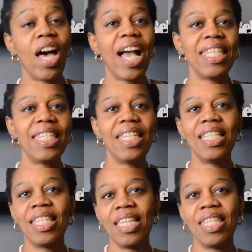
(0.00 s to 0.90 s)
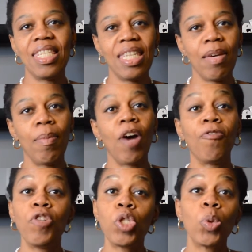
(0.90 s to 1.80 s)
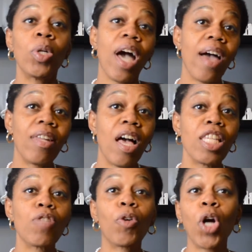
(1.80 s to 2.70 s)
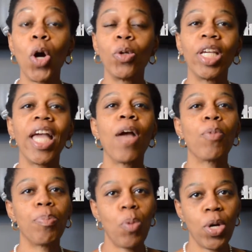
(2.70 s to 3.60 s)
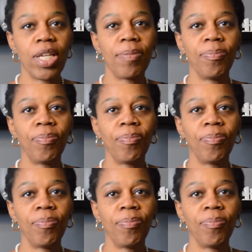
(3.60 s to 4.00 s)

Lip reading: ICD-10-CM official guidelines for coding and reporting.